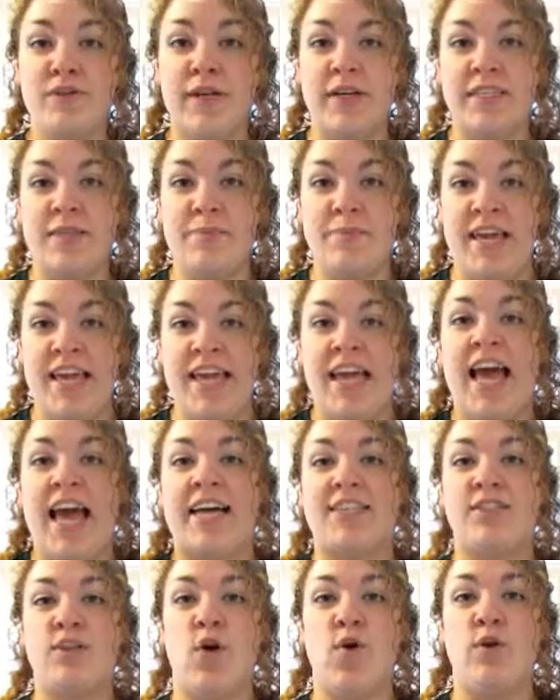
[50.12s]
recipe
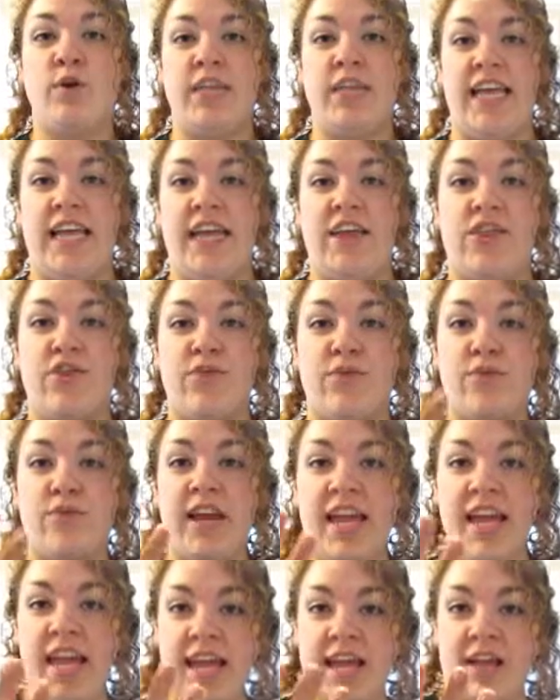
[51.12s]
has only
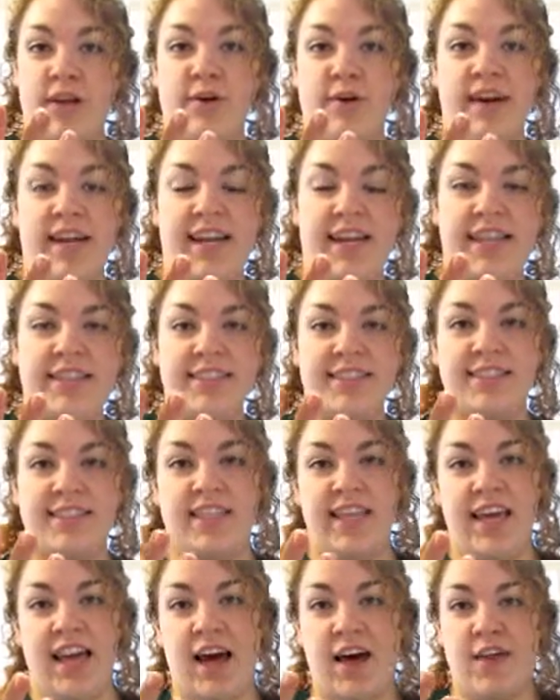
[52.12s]
three ingredients.
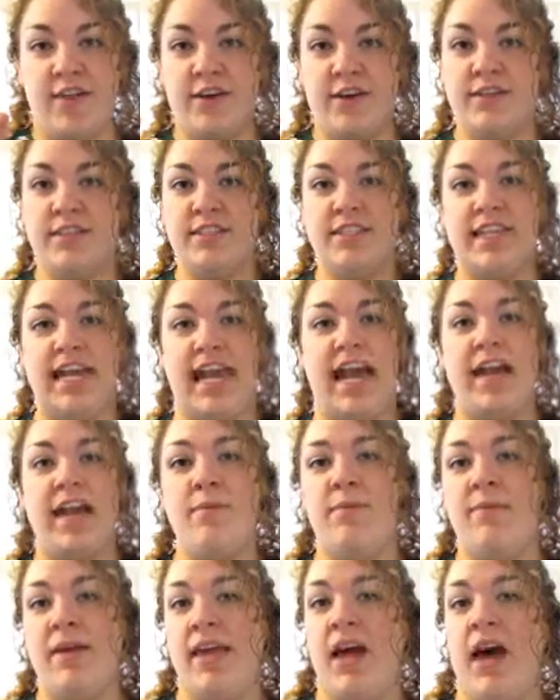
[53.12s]
The others
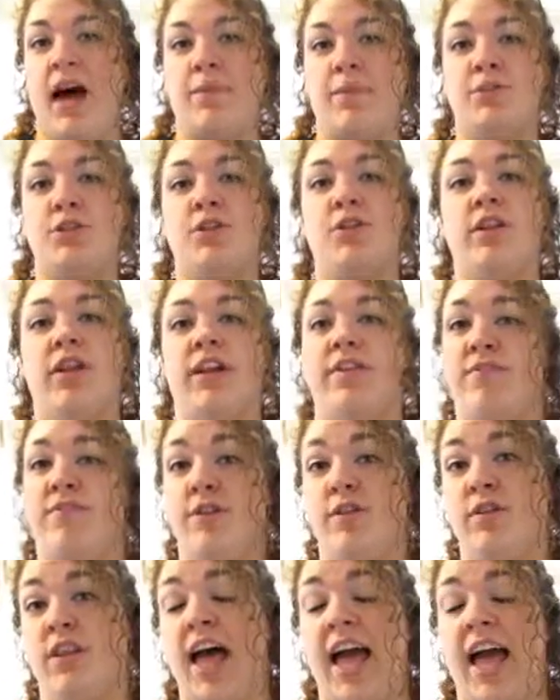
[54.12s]
can be optional if
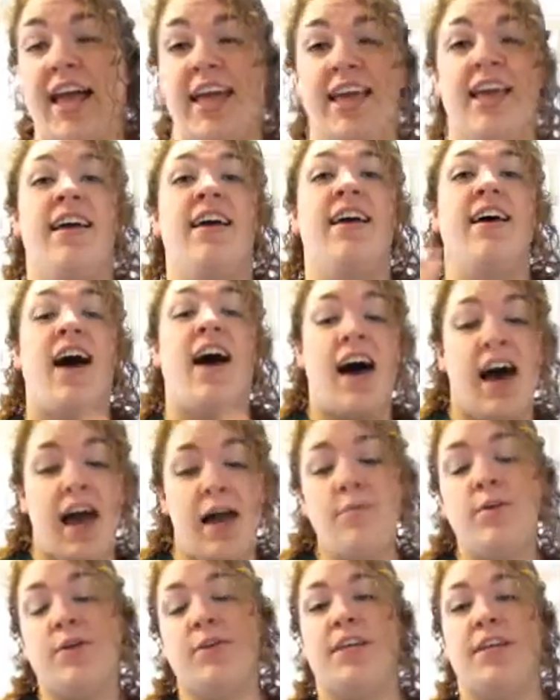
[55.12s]
you like.
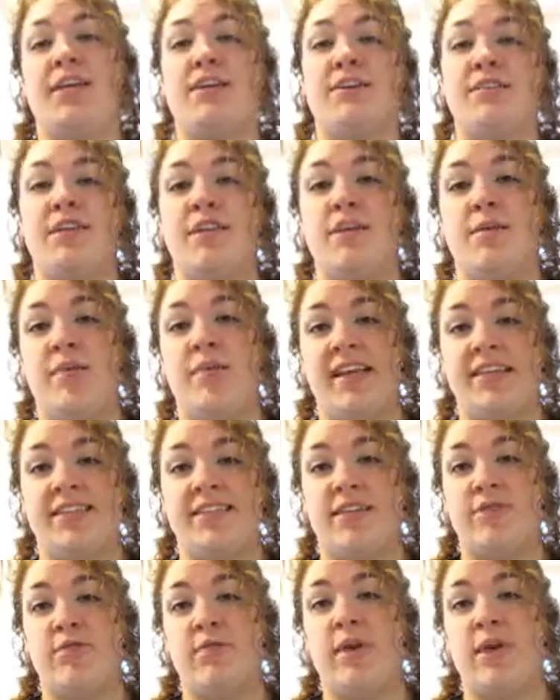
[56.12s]
I'm only using the
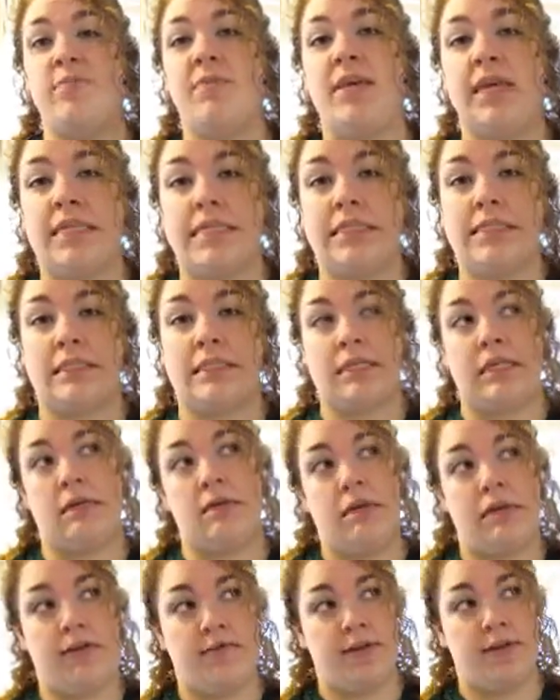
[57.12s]
basic three because I
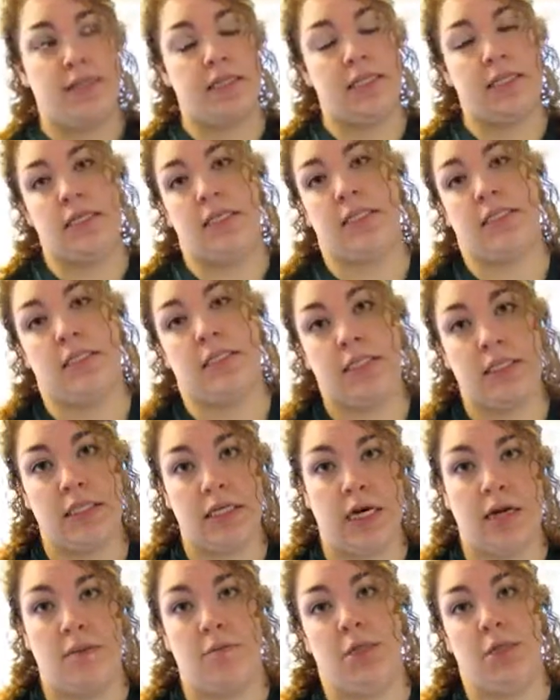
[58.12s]
don't have anything else in the
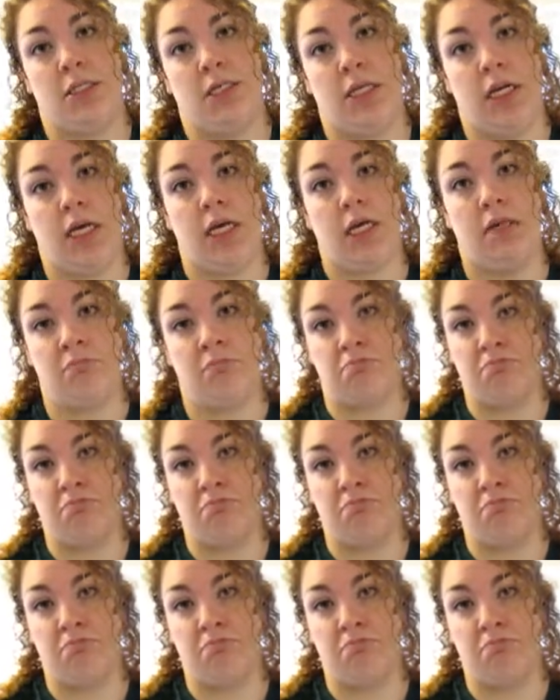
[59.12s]
cupboard today.